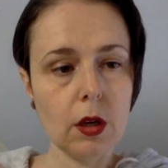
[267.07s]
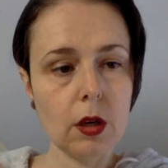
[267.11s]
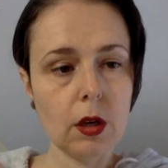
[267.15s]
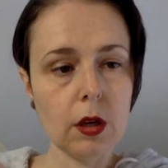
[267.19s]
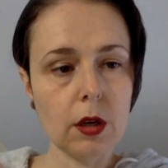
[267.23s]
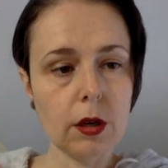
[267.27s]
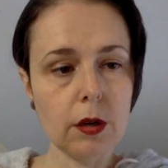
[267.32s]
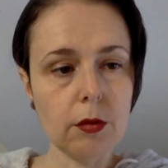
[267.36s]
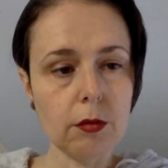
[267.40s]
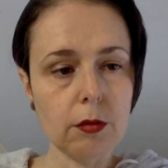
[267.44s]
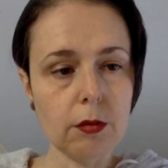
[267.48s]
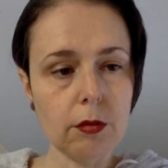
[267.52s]

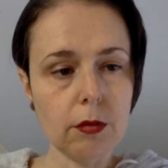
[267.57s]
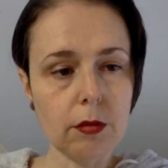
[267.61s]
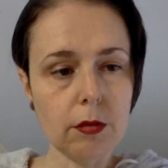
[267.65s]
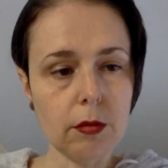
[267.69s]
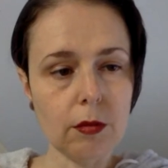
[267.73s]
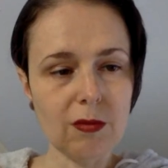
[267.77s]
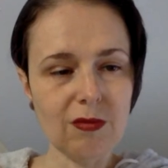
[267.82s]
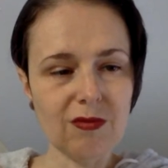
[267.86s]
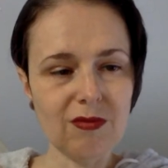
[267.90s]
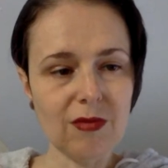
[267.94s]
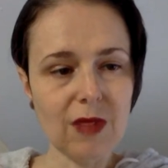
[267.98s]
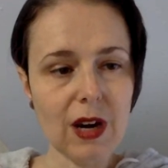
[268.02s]
Um,
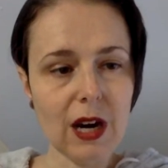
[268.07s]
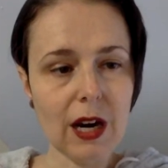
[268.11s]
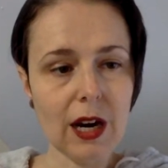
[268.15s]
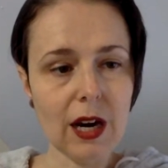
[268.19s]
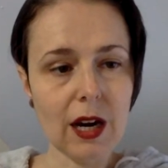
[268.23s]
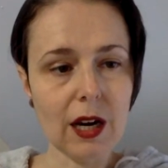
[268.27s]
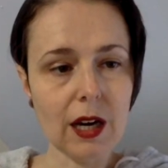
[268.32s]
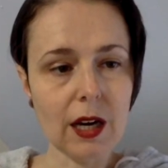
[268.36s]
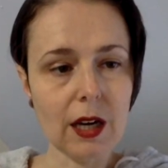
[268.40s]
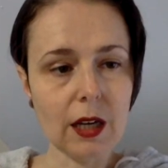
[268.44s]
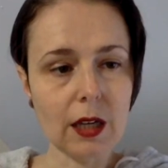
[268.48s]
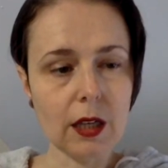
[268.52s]

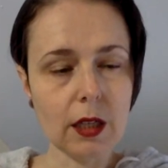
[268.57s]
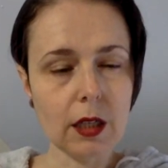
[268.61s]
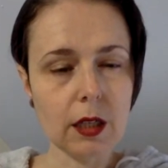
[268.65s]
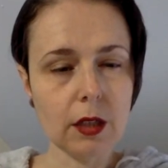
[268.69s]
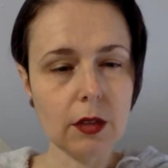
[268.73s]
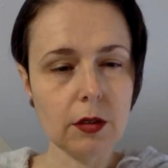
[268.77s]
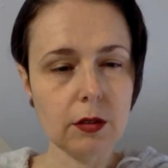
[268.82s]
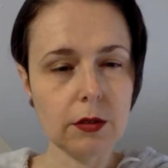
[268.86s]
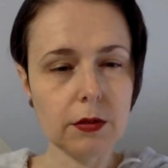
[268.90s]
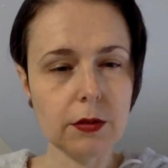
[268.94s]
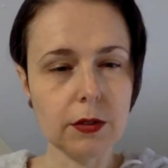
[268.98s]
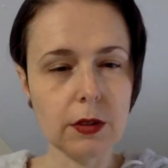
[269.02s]
I
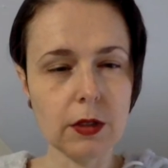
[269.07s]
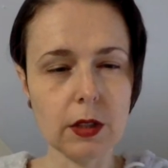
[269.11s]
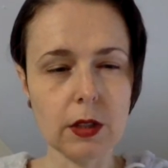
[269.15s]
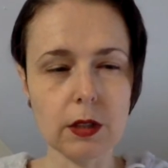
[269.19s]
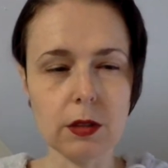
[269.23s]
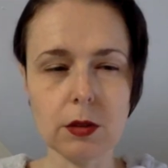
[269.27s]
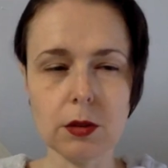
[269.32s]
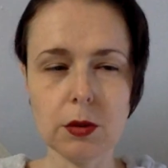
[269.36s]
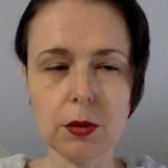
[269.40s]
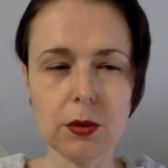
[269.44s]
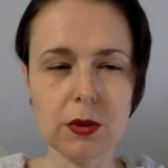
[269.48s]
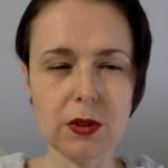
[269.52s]
feel
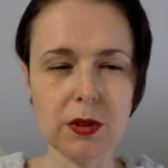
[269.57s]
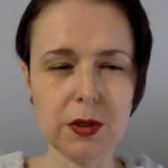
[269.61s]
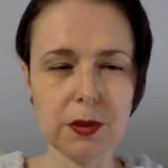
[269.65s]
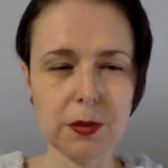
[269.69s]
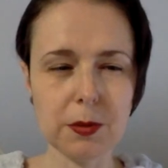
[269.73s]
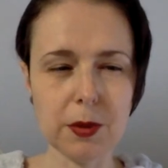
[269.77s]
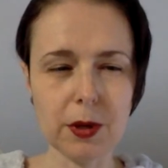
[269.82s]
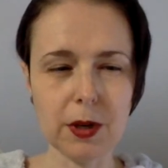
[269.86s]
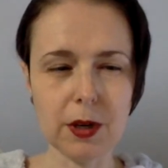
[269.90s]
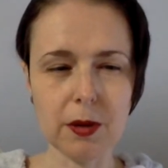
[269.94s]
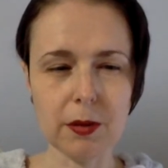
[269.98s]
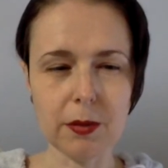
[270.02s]
like so this
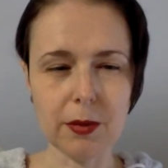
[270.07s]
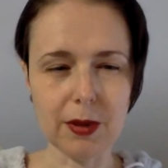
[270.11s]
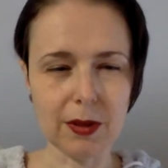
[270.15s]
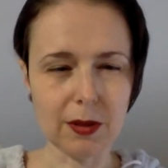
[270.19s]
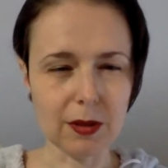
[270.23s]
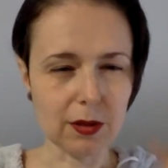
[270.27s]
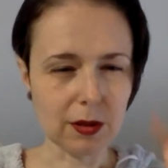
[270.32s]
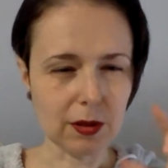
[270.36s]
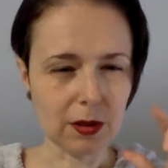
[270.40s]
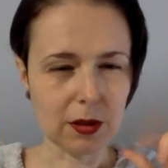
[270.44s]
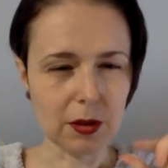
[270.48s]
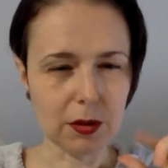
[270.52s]
part
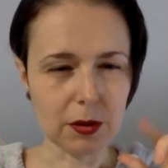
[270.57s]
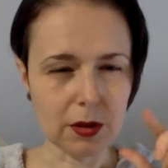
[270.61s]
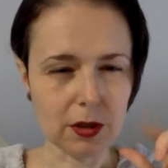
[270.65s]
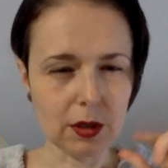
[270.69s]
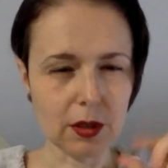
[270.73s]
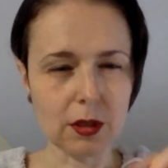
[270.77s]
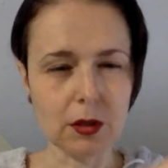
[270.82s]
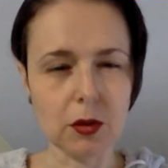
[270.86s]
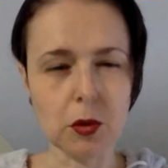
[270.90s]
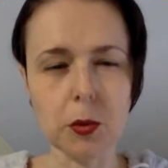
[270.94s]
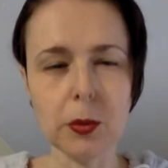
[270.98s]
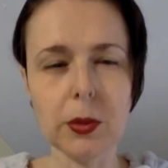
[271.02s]
about
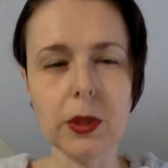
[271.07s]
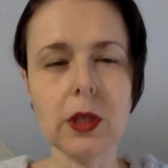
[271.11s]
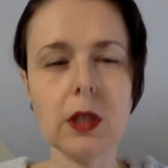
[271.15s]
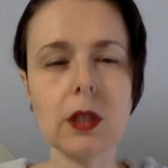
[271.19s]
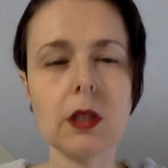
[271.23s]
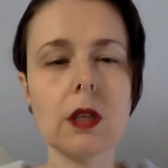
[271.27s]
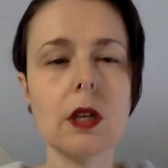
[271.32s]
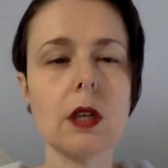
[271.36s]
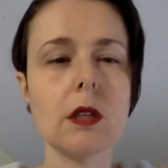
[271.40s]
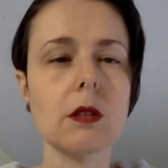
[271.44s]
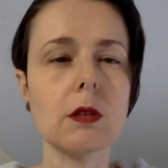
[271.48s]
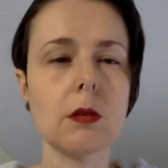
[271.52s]
closing and
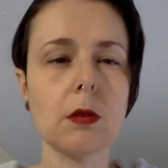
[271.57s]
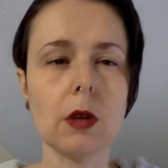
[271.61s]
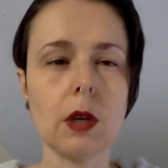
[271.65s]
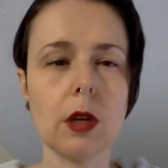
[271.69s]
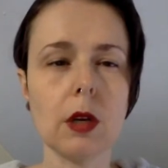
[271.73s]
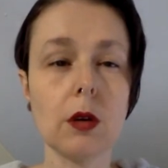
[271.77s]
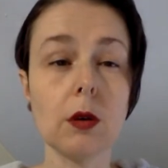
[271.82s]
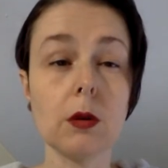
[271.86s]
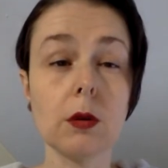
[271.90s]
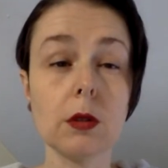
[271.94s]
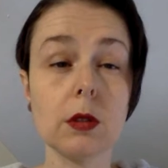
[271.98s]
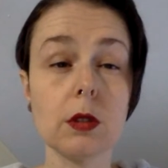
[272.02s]
opening, that's what I
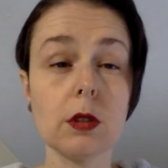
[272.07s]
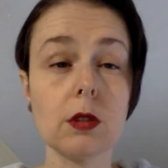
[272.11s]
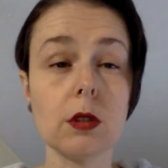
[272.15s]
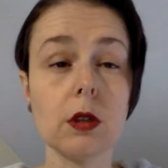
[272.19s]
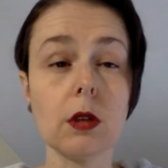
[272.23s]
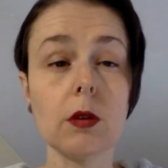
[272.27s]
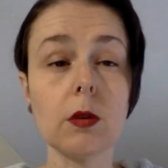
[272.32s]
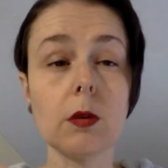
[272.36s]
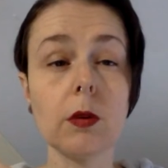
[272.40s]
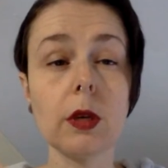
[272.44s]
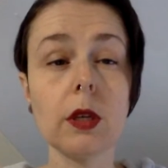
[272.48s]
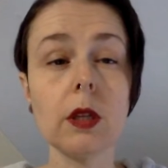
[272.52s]
always
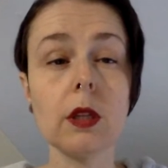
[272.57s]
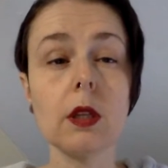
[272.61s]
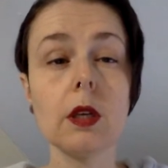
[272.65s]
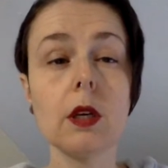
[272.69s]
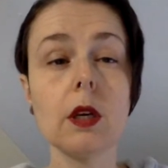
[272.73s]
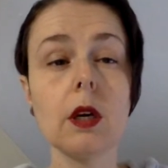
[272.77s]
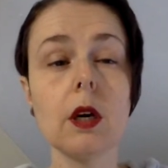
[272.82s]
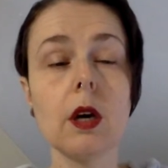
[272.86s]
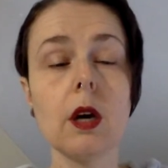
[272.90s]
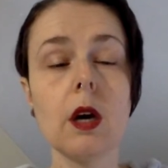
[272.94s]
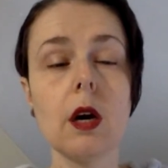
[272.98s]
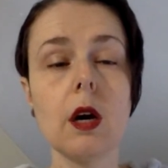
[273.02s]
struggle with,
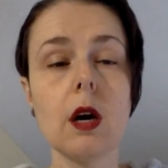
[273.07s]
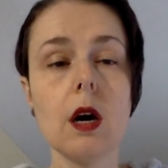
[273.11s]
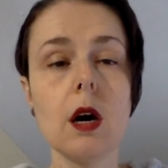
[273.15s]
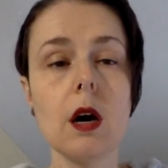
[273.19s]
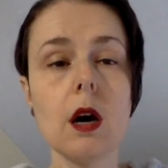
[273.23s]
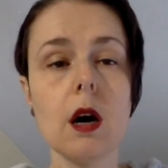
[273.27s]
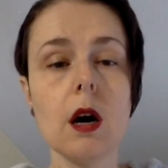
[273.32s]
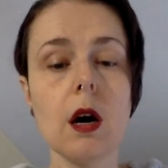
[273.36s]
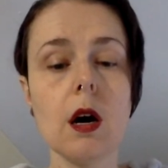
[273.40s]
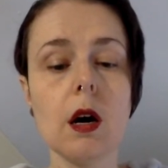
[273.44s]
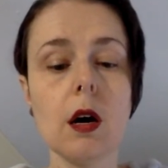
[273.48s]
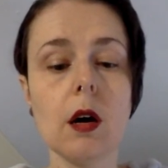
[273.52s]

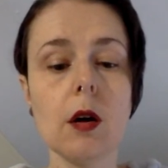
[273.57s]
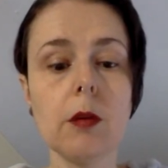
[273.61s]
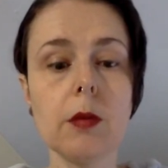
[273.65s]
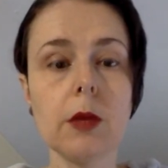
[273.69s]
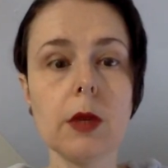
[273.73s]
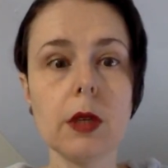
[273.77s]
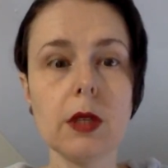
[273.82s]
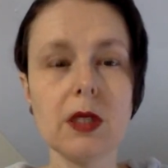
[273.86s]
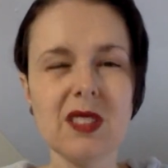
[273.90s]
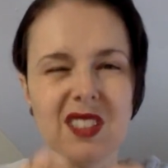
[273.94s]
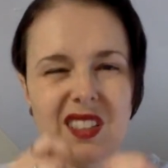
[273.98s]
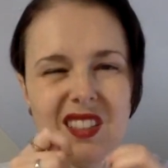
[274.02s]

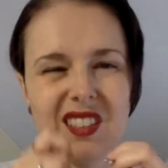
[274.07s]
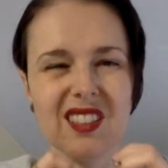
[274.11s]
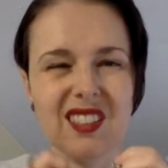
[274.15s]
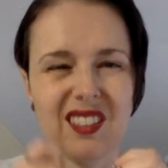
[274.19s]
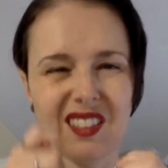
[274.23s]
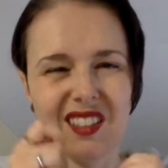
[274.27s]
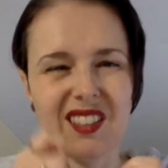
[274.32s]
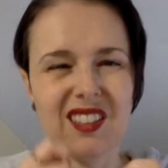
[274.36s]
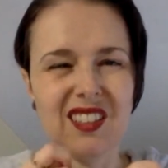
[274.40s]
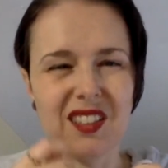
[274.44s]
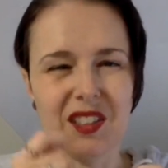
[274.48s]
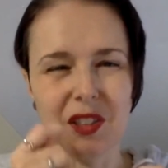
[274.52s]
because it
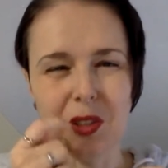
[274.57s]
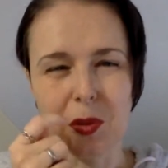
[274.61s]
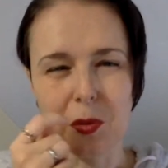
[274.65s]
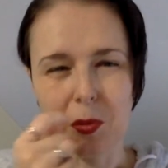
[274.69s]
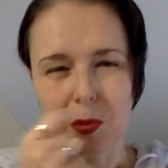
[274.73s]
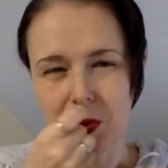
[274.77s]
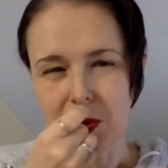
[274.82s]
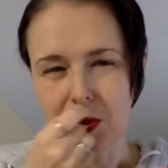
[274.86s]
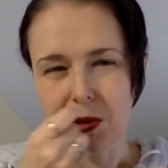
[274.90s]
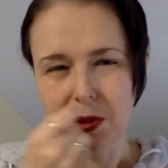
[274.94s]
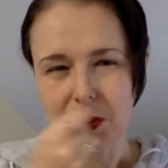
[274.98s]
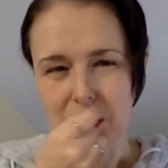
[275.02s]

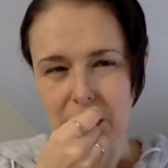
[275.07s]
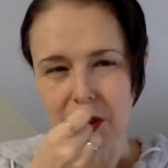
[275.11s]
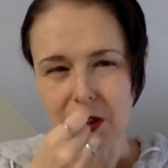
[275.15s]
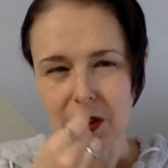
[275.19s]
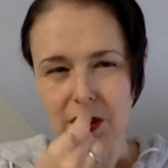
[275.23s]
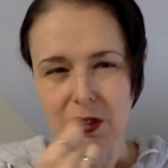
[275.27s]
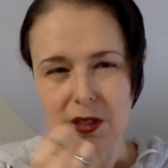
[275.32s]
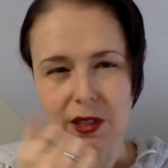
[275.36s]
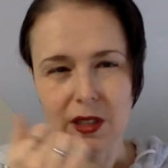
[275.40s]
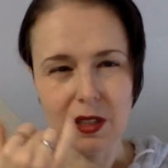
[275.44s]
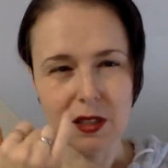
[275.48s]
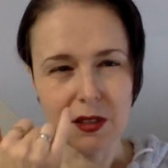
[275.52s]
pulls on
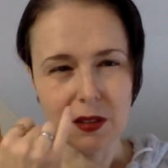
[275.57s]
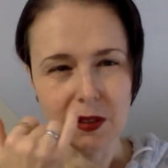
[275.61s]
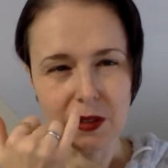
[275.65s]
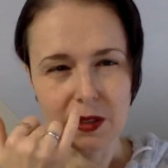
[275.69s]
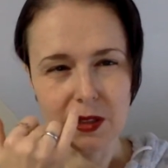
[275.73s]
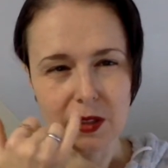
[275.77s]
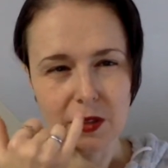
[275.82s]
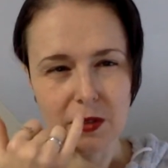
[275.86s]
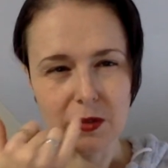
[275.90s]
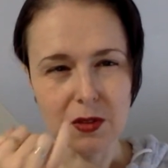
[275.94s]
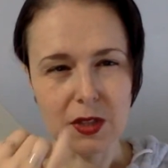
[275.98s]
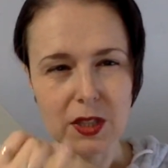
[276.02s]
that skin. The
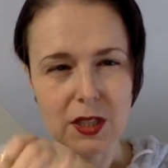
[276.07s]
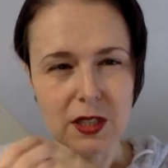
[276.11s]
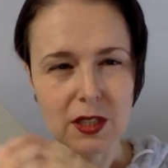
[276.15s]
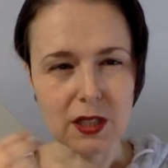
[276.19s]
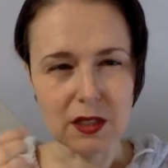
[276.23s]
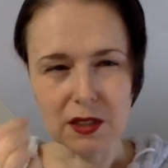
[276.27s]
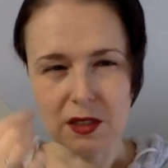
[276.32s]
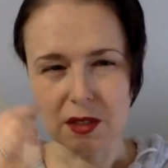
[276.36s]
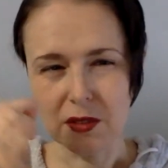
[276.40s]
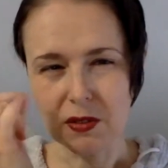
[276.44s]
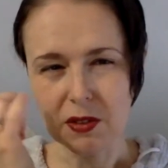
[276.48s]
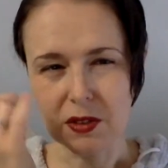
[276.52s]
skin's very
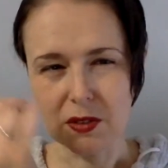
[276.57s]
sensitive.